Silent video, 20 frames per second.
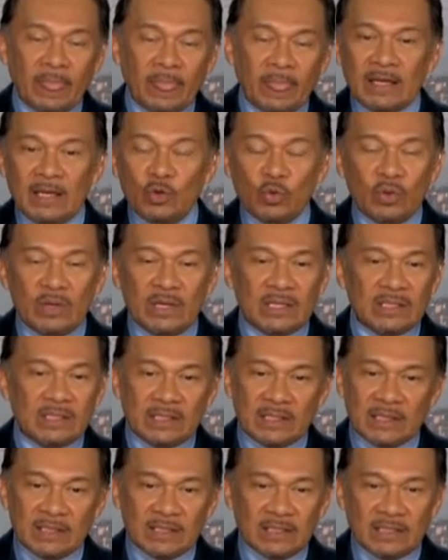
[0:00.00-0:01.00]

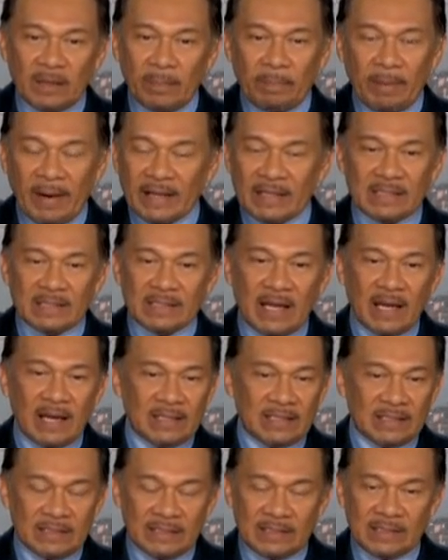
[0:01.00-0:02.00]
Indonesians,
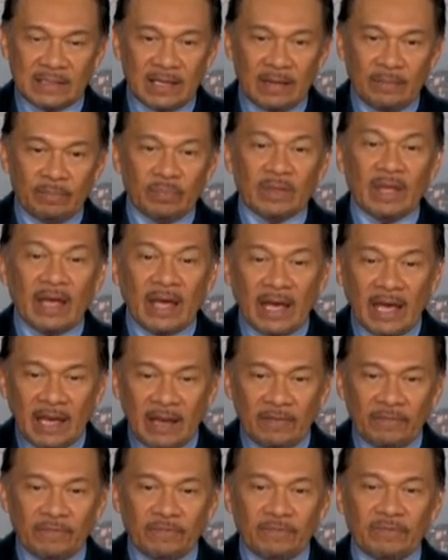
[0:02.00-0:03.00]
Pakistanis,
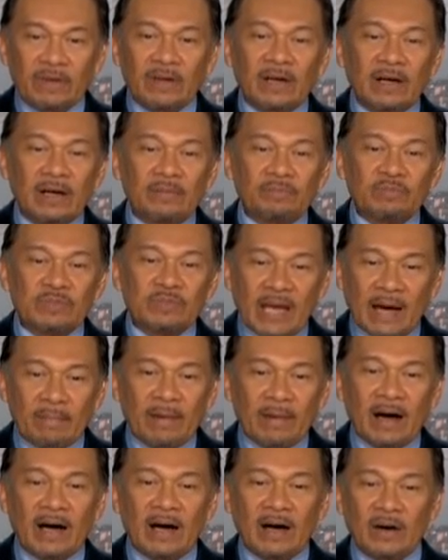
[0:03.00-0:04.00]
have
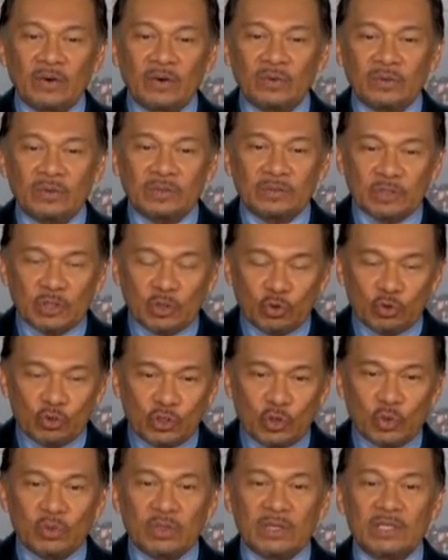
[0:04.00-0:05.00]
somehow, through
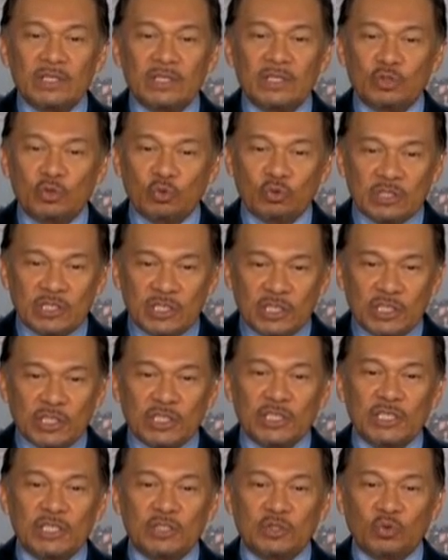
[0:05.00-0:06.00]
students, through
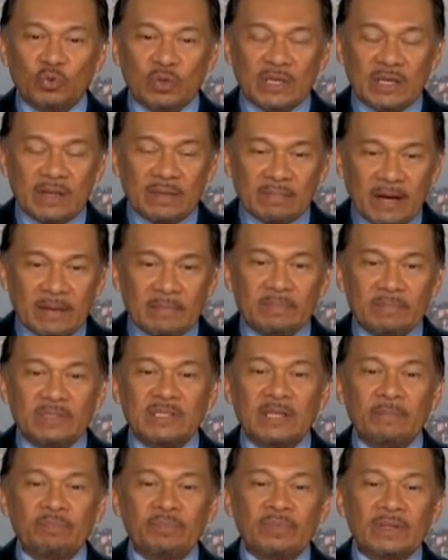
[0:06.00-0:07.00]
teachers, through
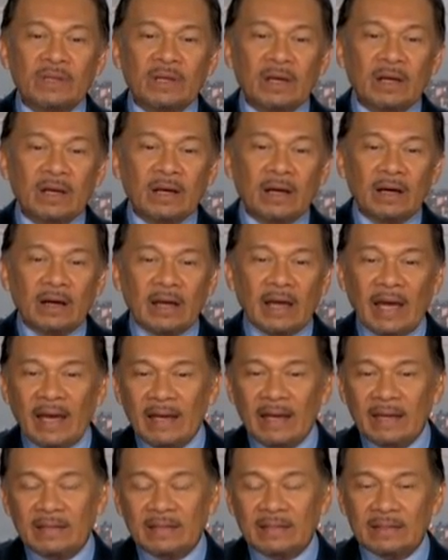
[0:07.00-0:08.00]
imams,
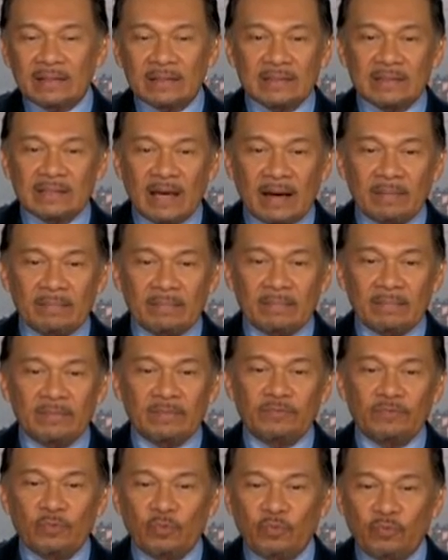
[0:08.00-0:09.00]
had
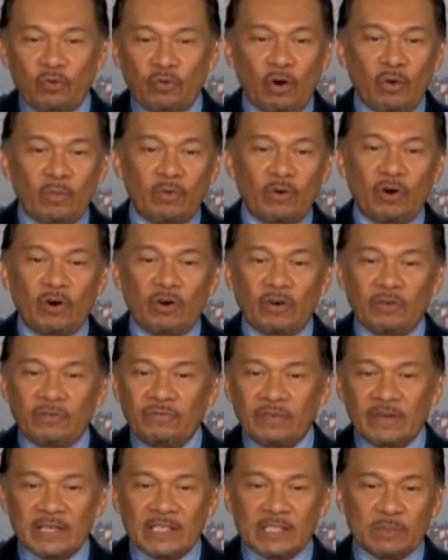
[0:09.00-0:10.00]
some form
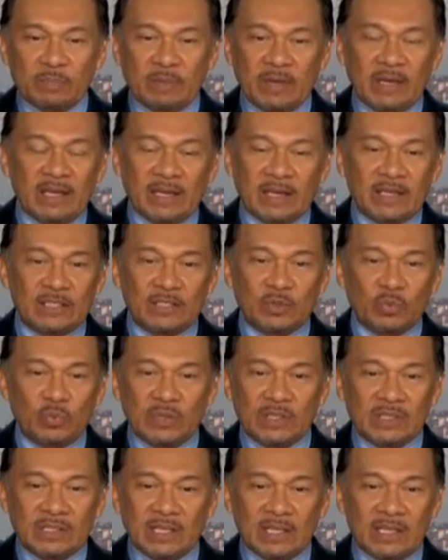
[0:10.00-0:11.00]
of experience
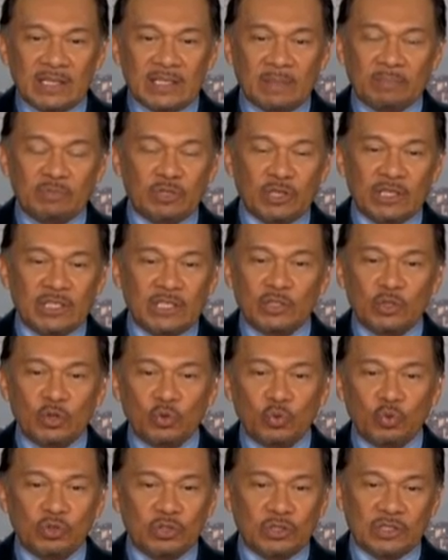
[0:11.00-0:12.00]
with the Egyptian
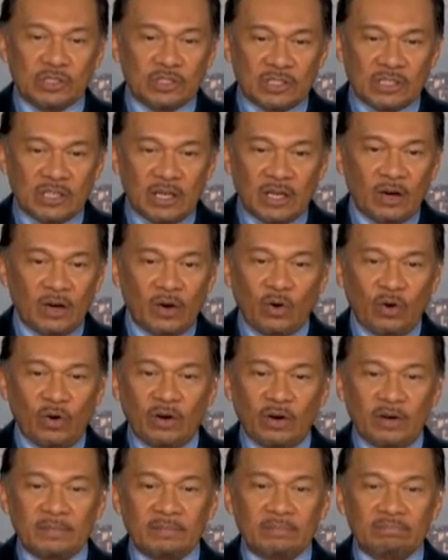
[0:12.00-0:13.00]
institutions.
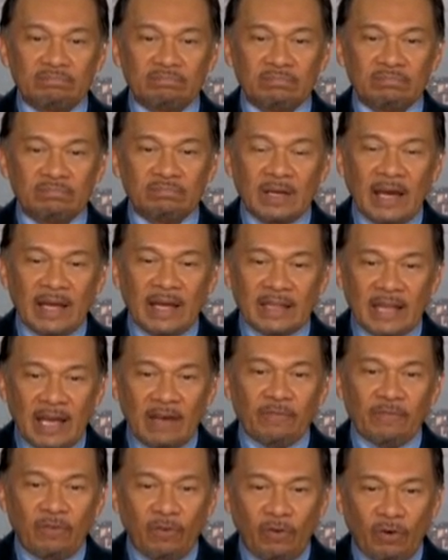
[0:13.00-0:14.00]
And
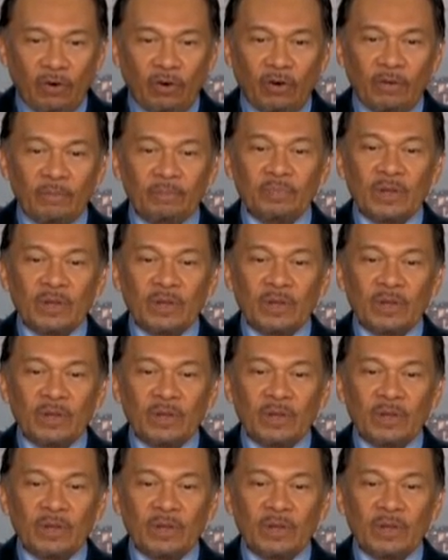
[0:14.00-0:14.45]
therefore,